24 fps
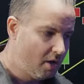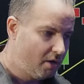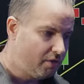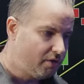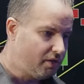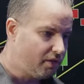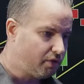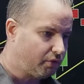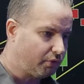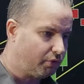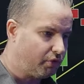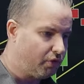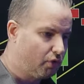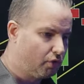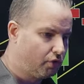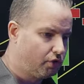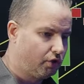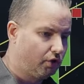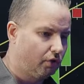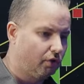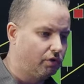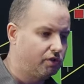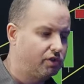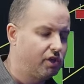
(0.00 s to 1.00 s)
these
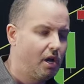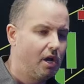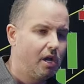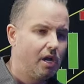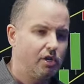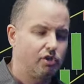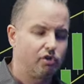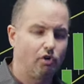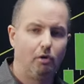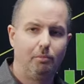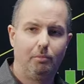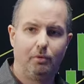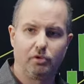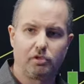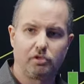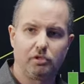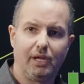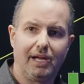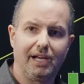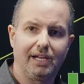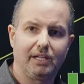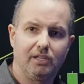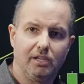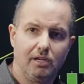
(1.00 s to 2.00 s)
futures, it's almost
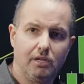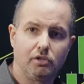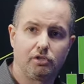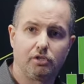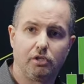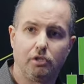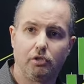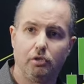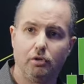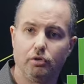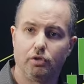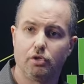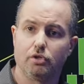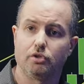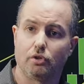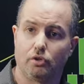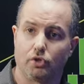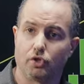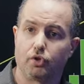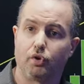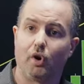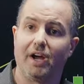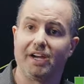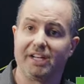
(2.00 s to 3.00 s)
like the institutions are
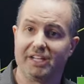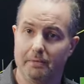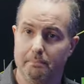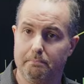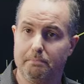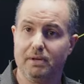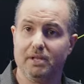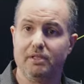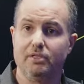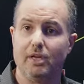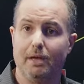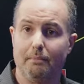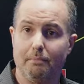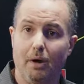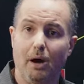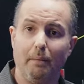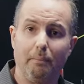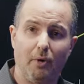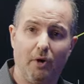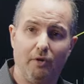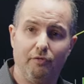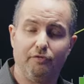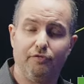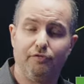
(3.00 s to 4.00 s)
trying to bid them up
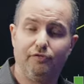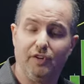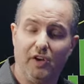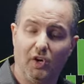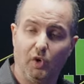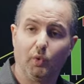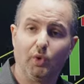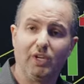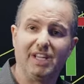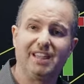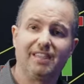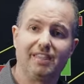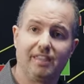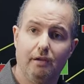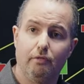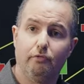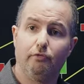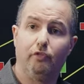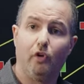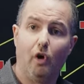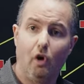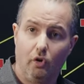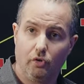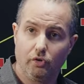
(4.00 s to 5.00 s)
on very thin
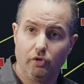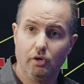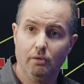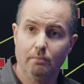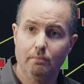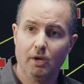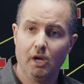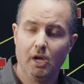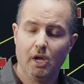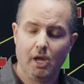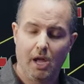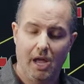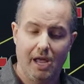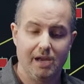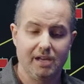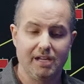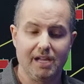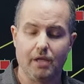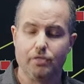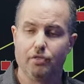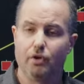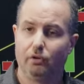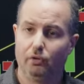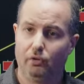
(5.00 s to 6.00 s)
volume. And
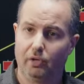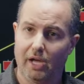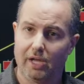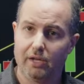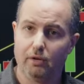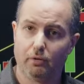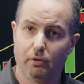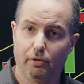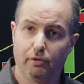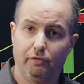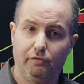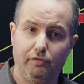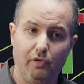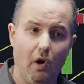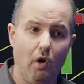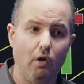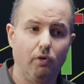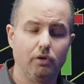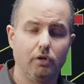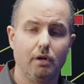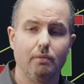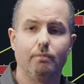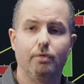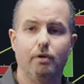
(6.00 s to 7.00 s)
again, the lighter the
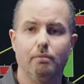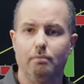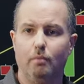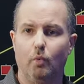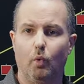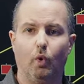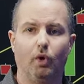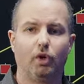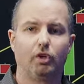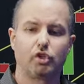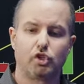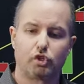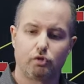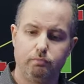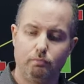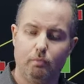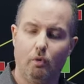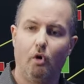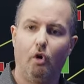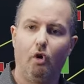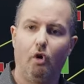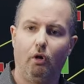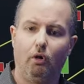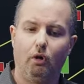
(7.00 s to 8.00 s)
volume, the more
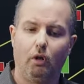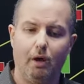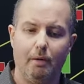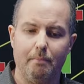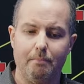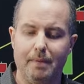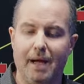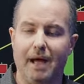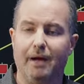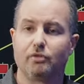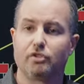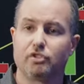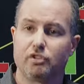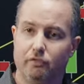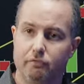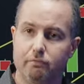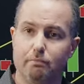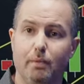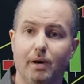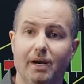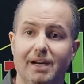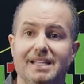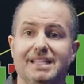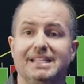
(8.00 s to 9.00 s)
small amounts of
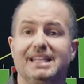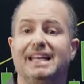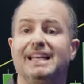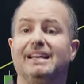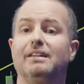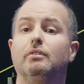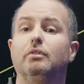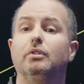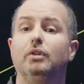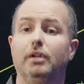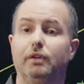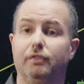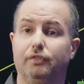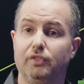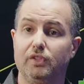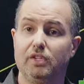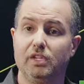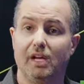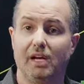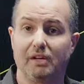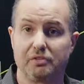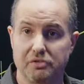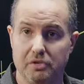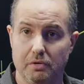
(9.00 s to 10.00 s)
money can lift
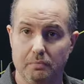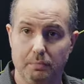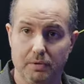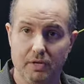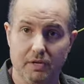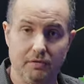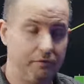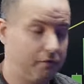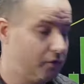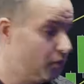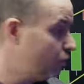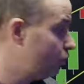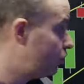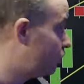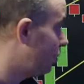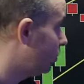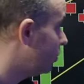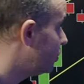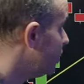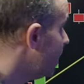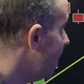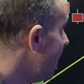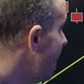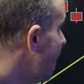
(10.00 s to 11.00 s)
the S&P
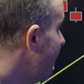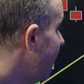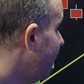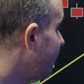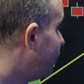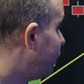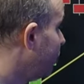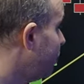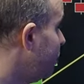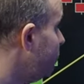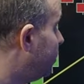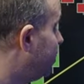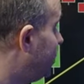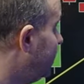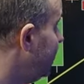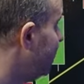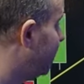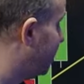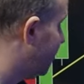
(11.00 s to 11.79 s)
futures. And so you see